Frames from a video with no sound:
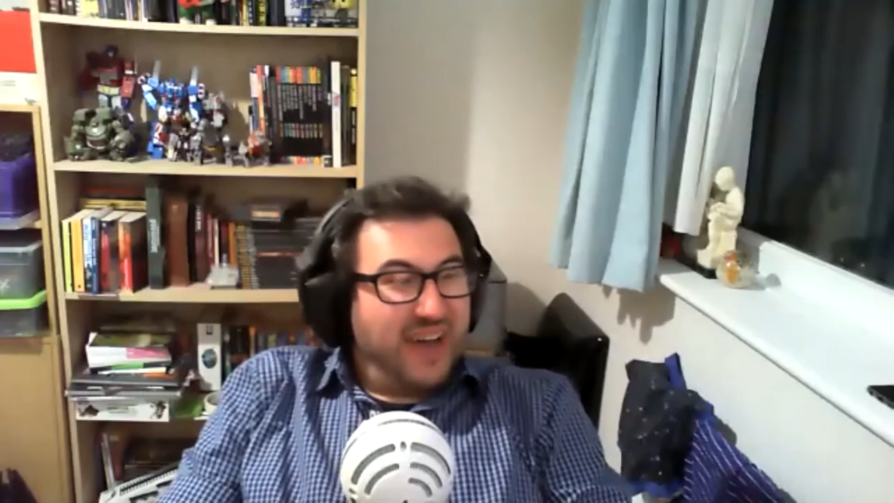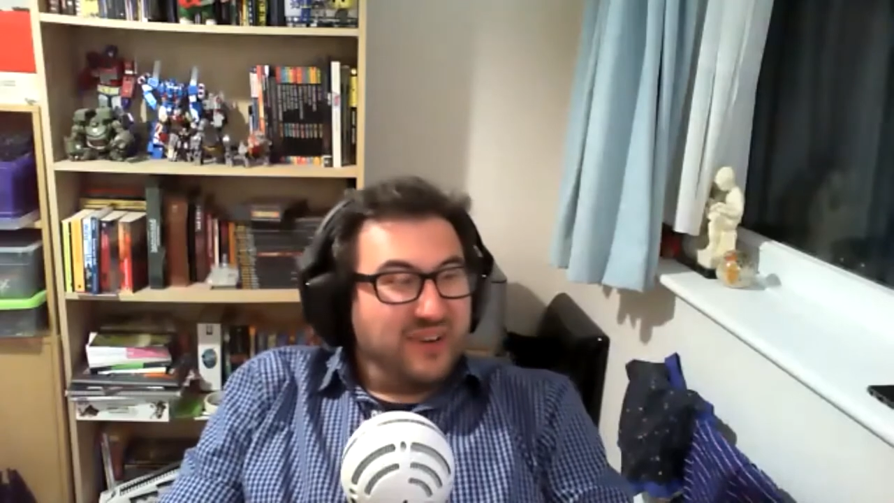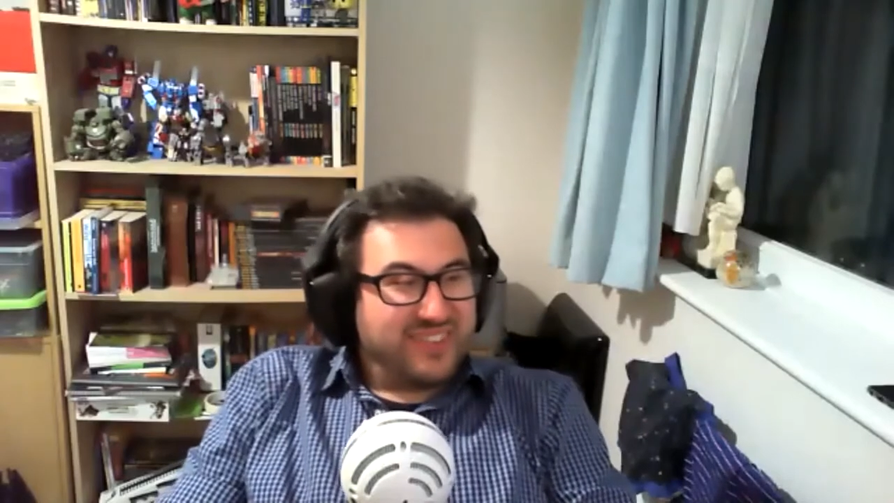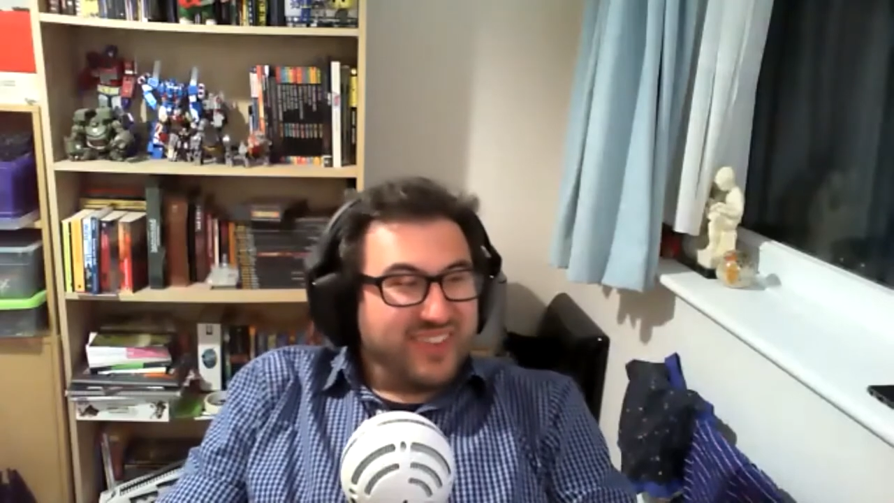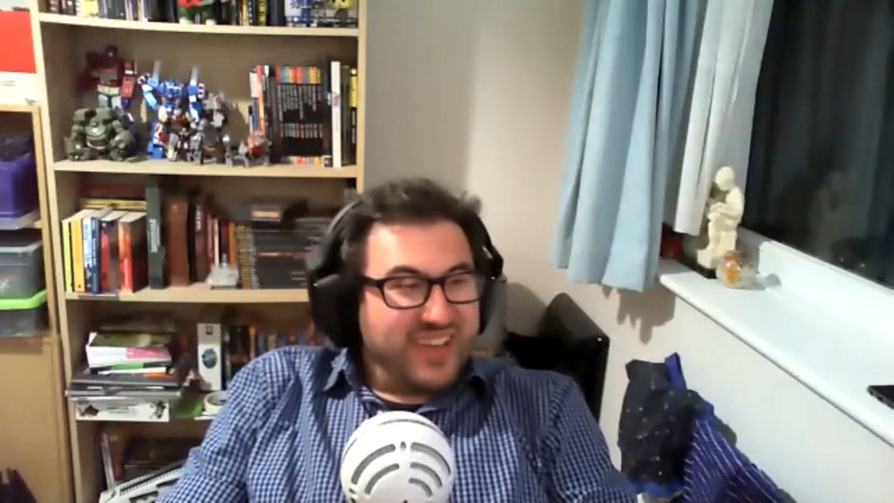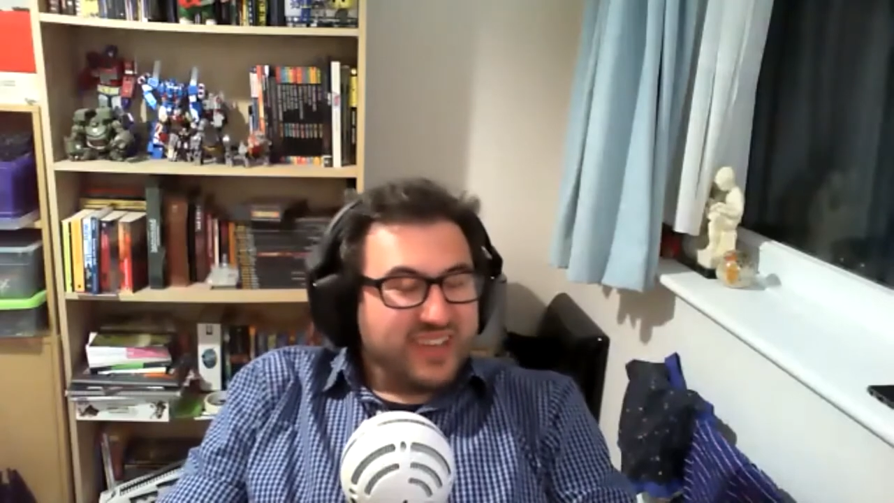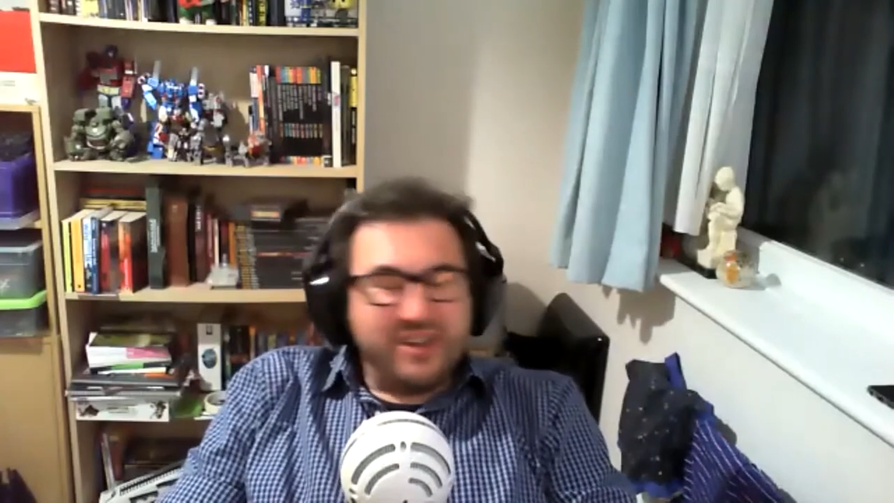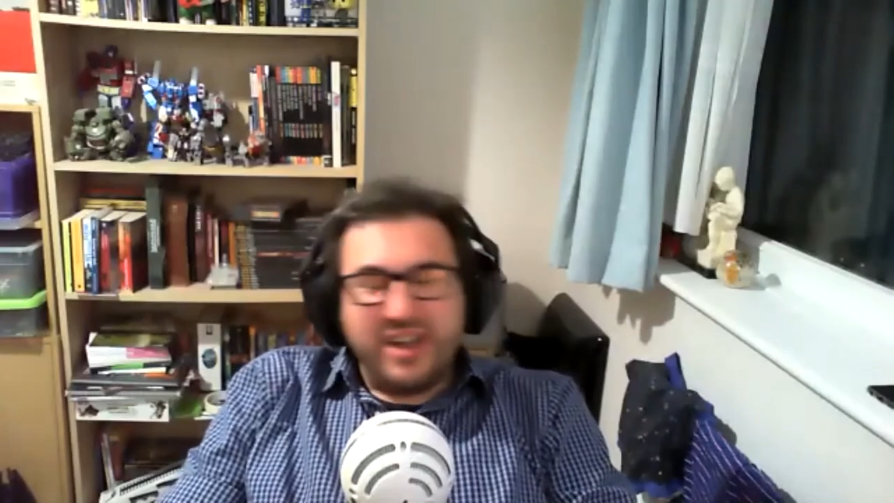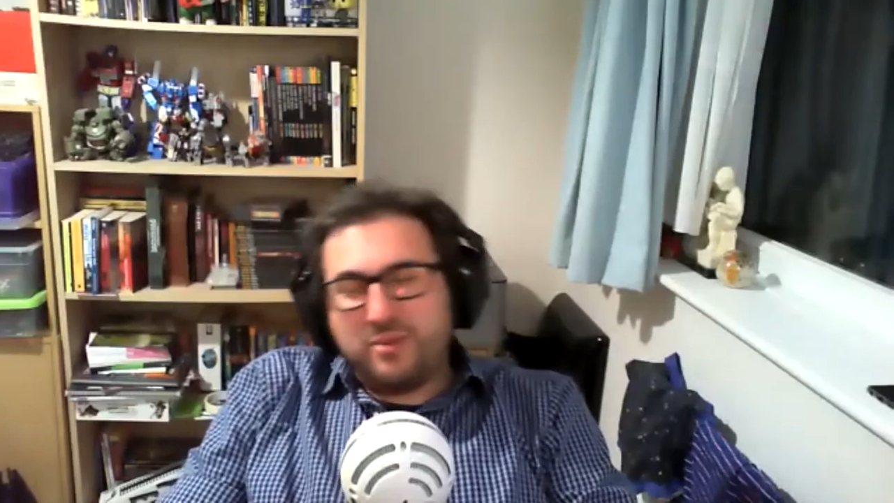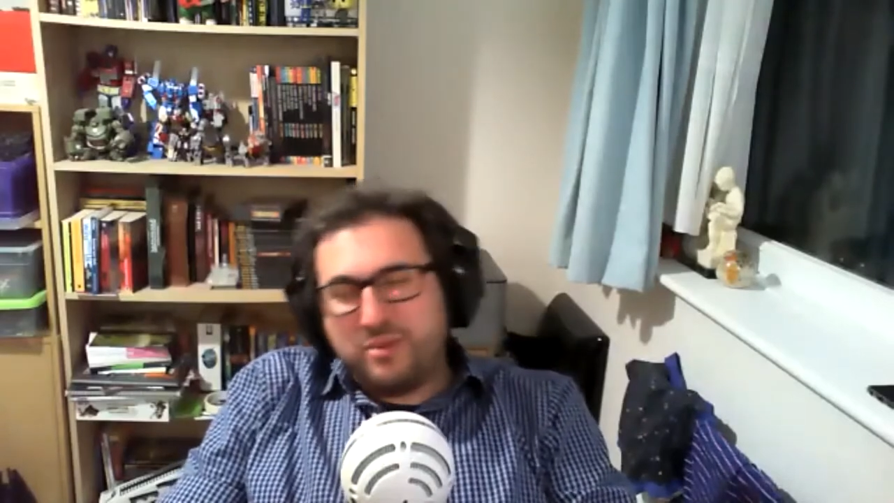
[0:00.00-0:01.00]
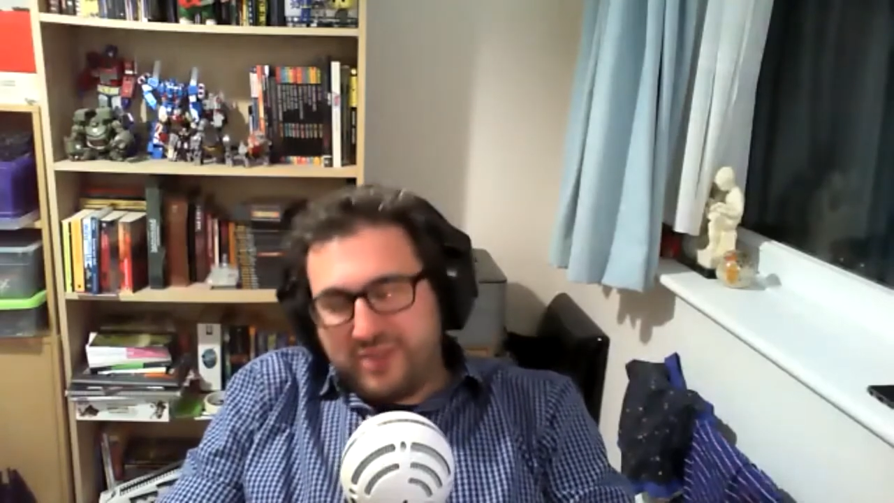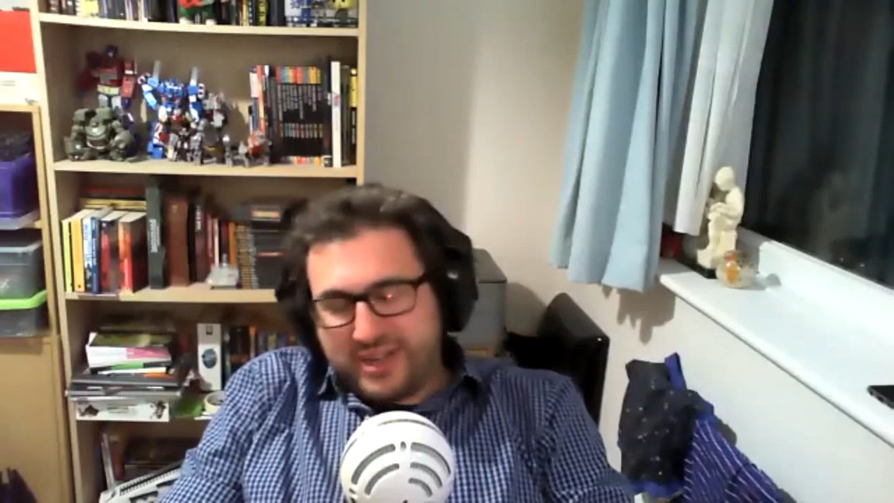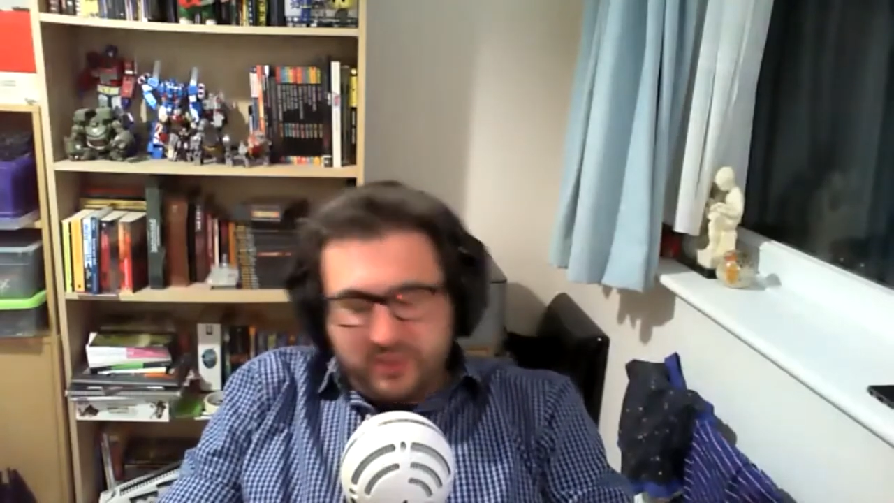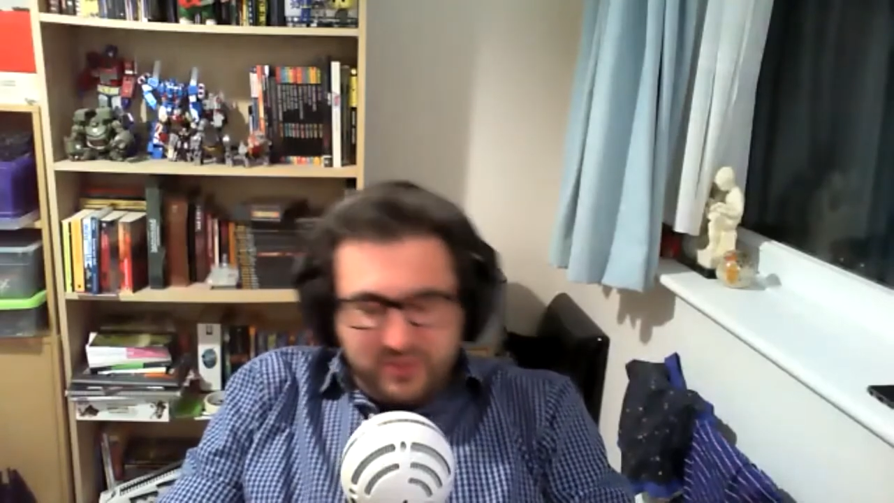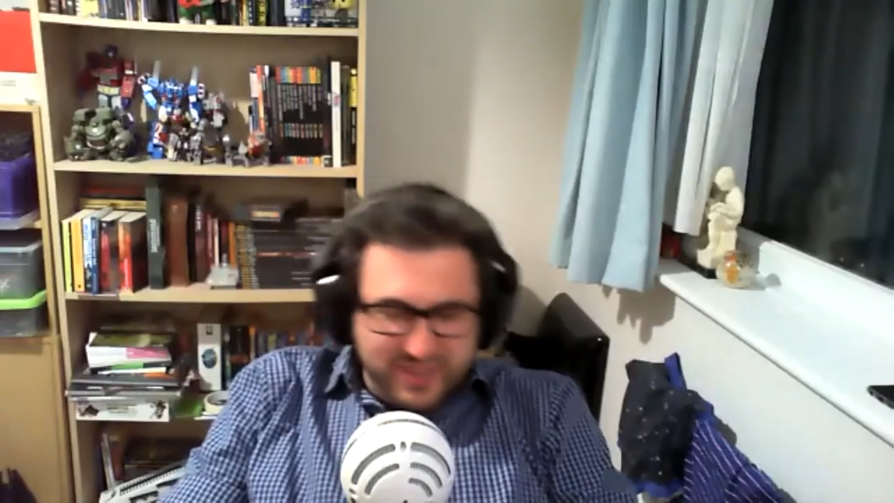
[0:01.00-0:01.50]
it's like, all right, well, fuck it.